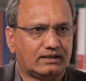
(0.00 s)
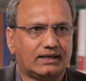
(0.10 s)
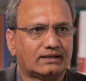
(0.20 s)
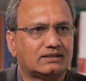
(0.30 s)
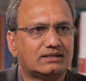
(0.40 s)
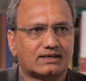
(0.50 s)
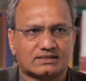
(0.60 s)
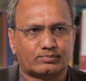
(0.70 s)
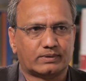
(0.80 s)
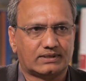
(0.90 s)
get the
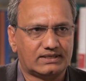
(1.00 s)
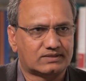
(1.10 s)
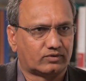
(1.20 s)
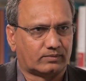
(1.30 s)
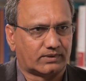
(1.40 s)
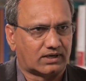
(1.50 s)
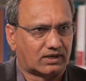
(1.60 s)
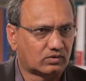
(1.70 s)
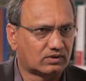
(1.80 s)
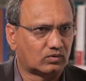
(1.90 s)
expertise from
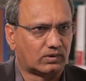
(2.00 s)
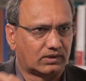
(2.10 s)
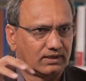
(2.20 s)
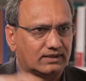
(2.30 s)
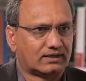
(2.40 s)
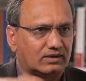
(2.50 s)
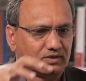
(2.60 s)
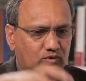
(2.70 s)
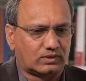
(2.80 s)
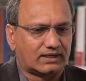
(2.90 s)
around the world
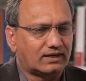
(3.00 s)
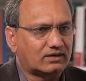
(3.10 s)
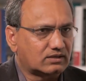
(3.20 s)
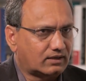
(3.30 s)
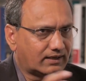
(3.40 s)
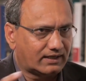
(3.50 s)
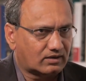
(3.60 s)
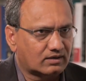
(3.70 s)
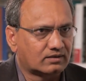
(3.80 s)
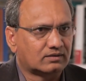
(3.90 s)
to then
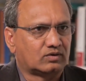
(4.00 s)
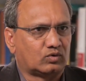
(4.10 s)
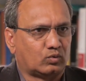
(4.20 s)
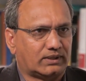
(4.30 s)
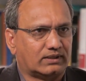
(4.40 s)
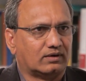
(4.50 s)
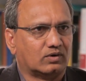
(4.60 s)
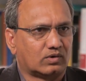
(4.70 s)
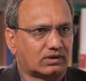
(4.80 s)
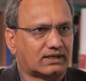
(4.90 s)
integrate with the
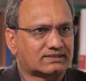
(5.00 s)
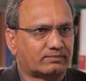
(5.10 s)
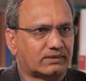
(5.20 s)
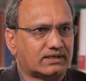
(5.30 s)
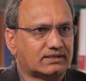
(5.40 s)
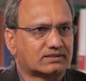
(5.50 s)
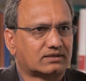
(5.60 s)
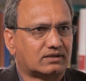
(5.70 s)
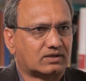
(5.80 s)
local expertise